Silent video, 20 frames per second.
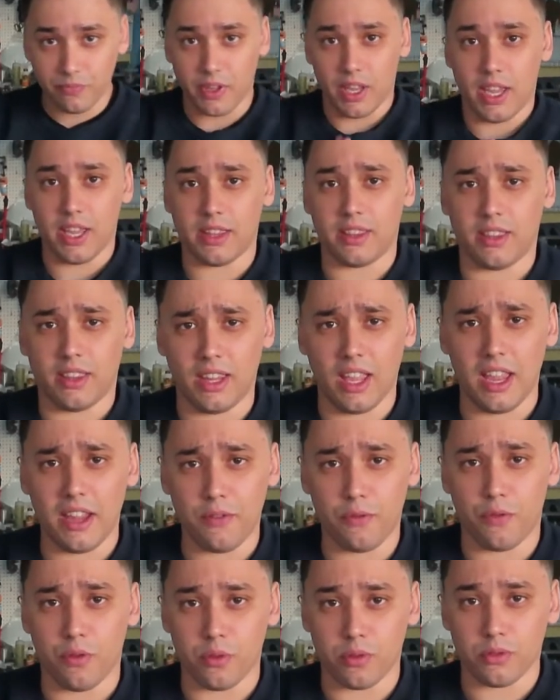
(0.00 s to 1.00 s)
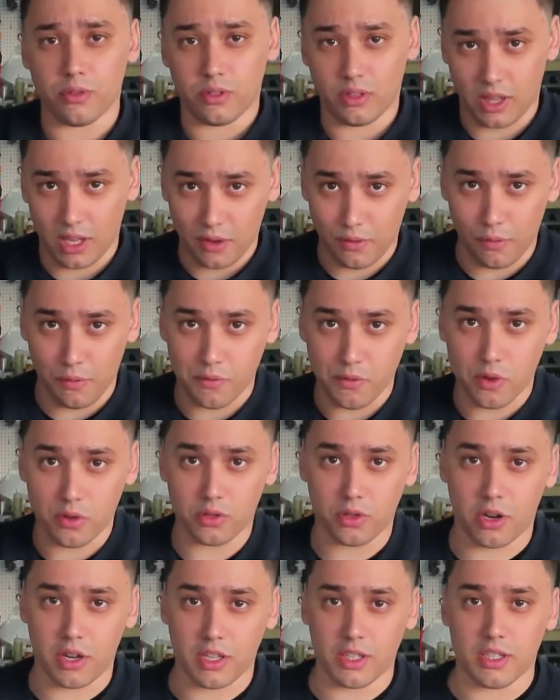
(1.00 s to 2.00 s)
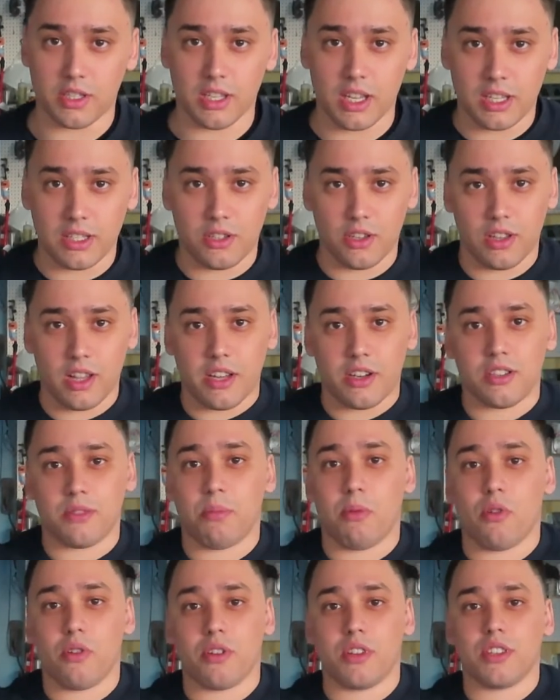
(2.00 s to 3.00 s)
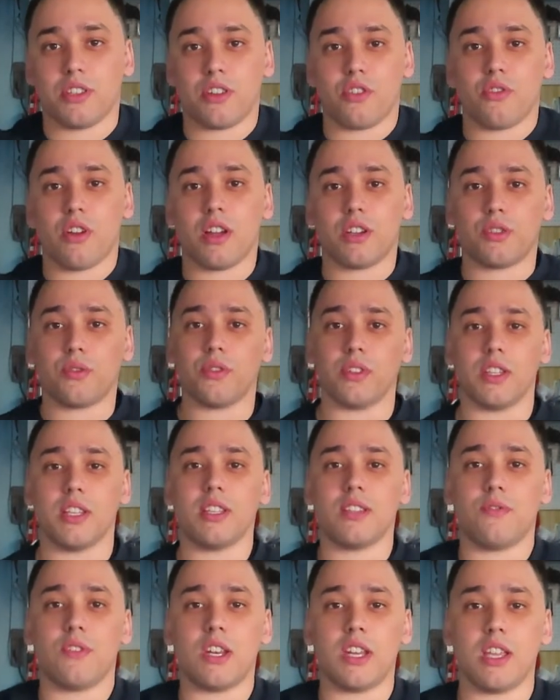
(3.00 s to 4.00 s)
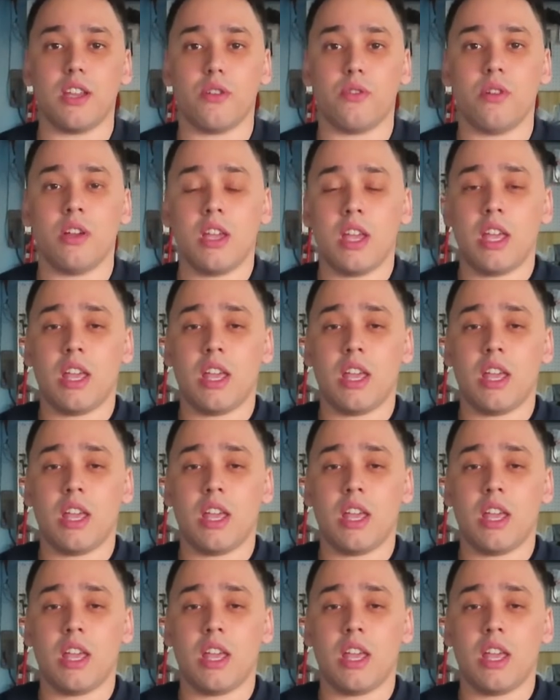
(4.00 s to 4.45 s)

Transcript: And thankful for Autarky Designs to let us borrow his garage for this video,